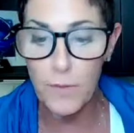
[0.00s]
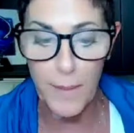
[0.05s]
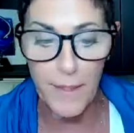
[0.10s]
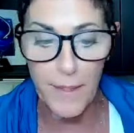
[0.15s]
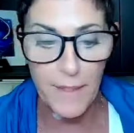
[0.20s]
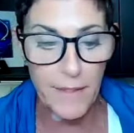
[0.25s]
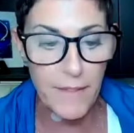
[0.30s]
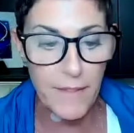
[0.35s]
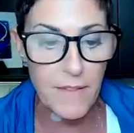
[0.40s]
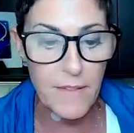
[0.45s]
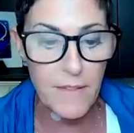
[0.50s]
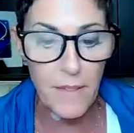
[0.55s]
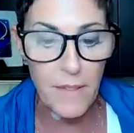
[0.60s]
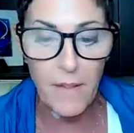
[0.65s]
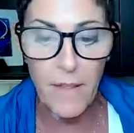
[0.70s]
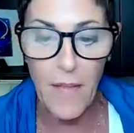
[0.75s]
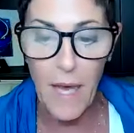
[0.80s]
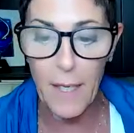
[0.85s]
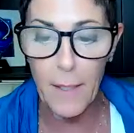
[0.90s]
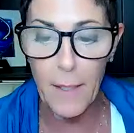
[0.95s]
me is that a
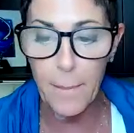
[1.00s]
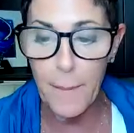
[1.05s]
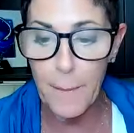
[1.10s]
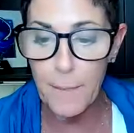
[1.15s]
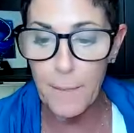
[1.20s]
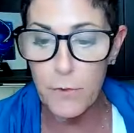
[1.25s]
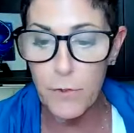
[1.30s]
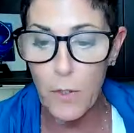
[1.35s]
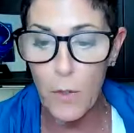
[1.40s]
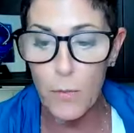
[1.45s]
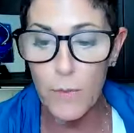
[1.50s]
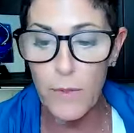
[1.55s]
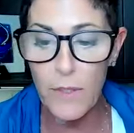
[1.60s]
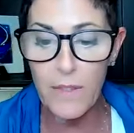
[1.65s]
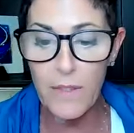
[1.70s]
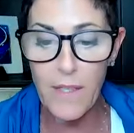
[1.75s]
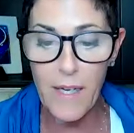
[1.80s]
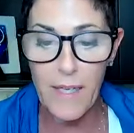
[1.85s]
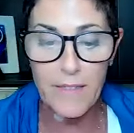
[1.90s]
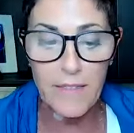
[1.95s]
lot of people don't
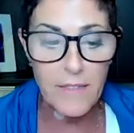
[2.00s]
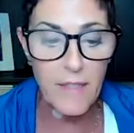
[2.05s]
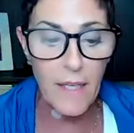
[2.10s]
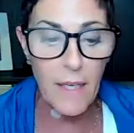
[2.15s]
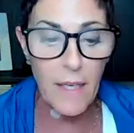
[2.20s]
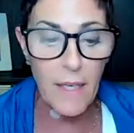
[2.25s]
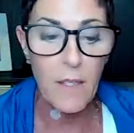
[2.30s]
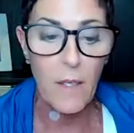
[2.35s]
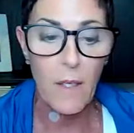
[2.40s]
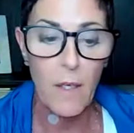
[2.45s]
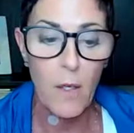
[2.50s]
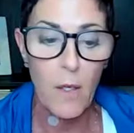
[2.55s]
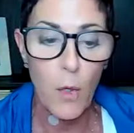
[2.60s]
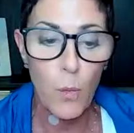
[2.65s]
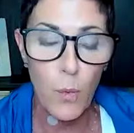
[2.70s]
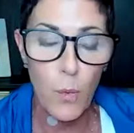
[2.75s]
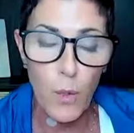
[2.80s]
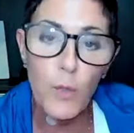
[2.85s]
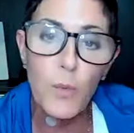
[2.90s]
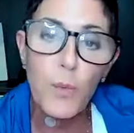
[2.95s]
realize that
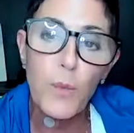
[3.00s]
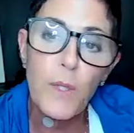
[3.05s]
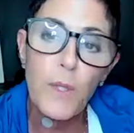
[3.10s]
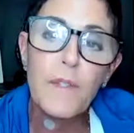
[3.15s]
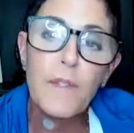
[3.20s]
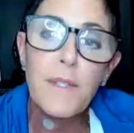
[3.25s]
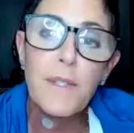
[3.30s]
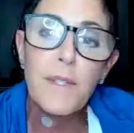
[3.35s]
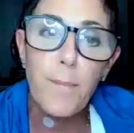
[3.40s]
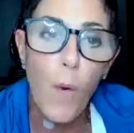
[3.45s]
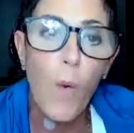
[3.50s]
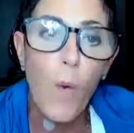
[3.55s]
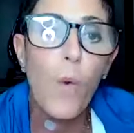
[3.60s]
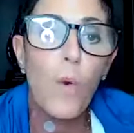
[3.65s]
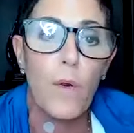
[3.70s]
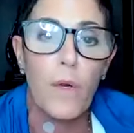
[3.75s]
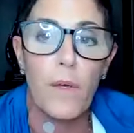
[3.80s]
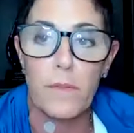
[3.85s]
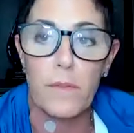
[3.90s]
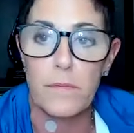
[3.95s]
we're really
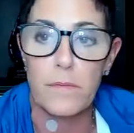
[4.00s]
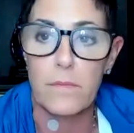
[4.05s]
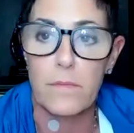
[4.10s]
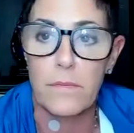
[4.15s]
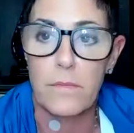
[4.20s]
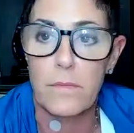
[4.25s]
born